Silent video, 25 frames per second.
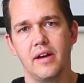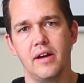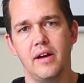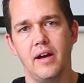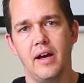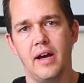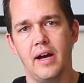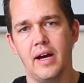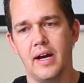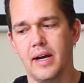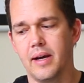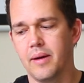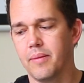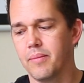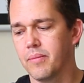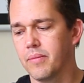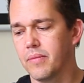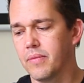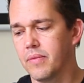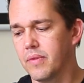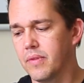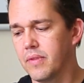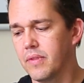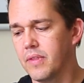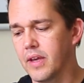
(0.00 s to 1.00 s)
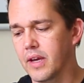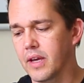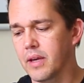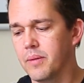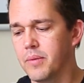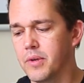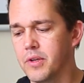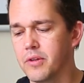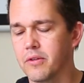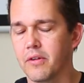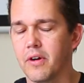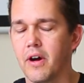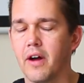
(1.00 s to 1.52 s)
that can
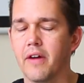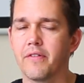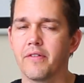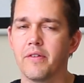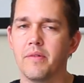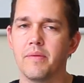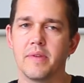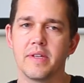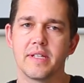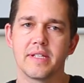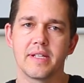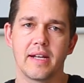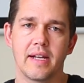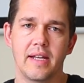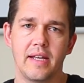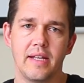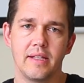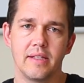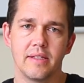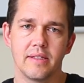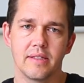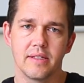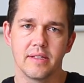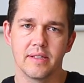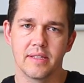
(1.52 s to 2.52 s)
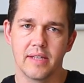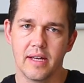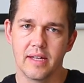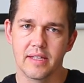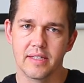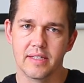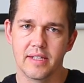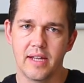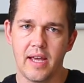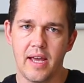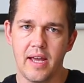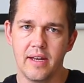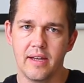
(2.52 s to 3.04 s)
be derived from this lens is
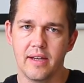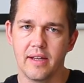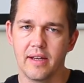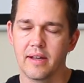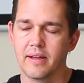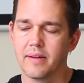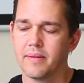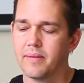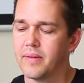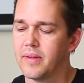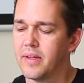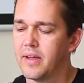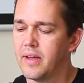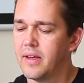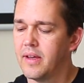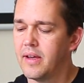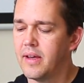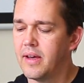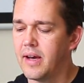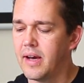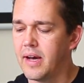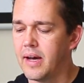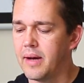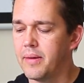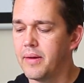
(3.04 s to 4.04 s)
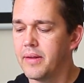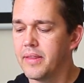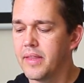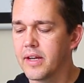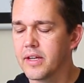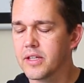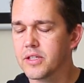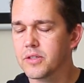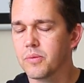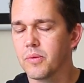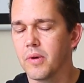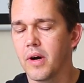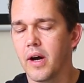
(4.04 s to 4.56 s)
outstanding. And that
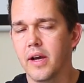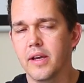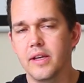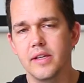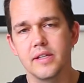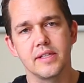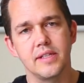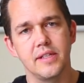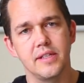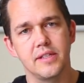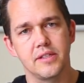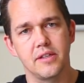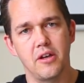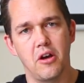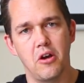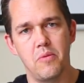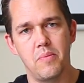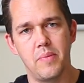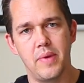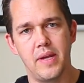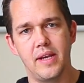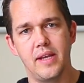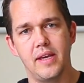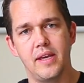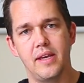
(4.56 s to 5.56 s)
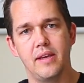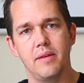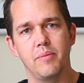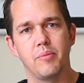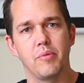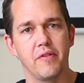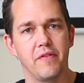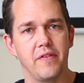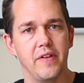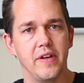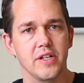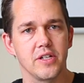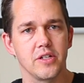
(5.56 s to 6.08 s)
is why you see so many
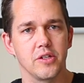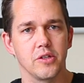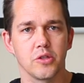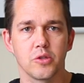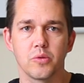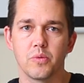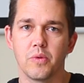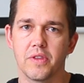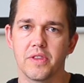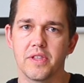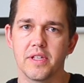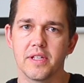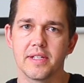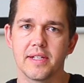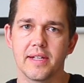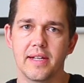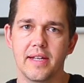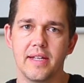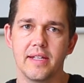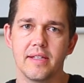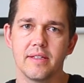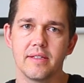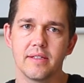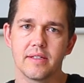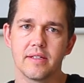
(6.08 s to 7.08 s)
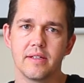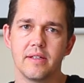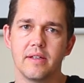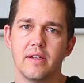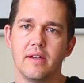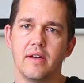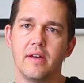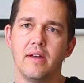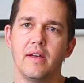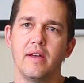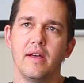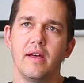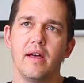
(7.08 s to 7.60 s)
professionals with this lens.
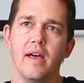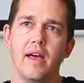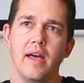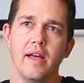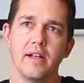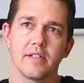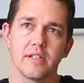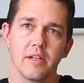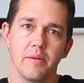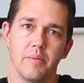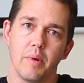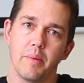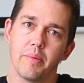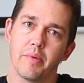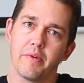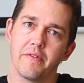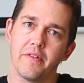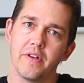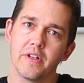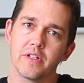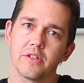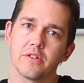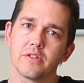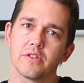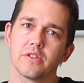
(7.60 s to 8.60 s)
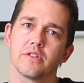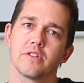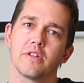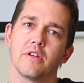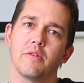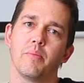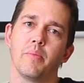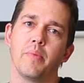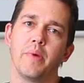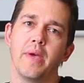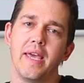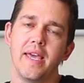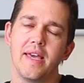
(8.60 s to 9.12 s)
And so many professionals also
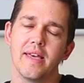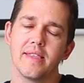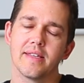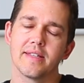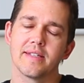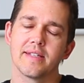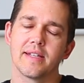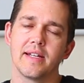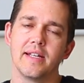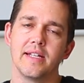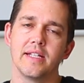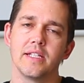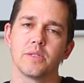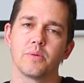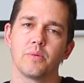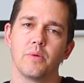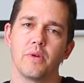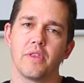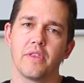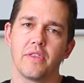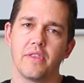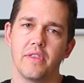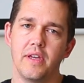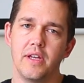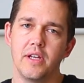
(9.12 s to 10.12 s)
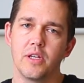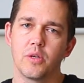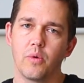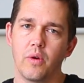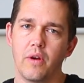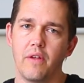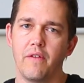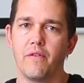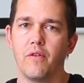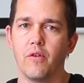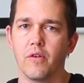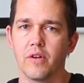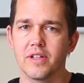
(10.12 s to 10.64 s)
pair this lens with the
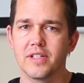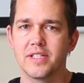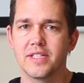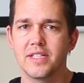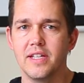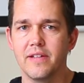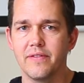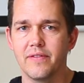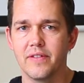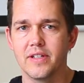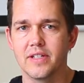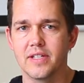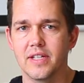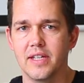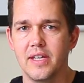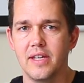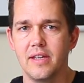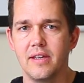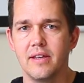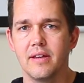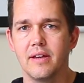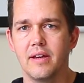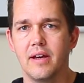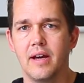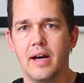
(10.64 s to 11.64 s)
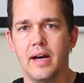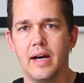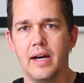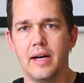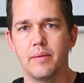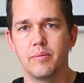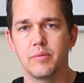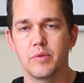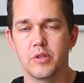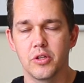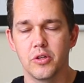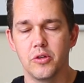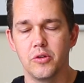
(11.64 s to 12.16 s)

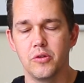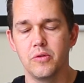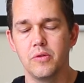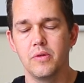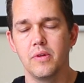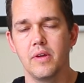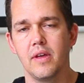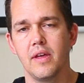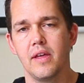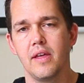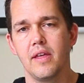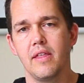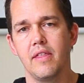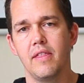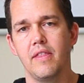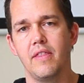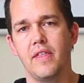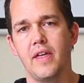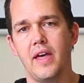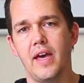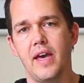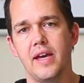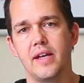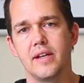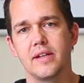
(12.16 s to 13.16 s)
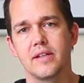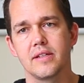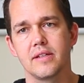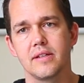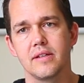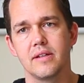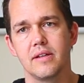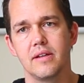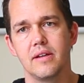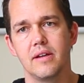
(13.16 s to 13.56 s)
24-70 too, that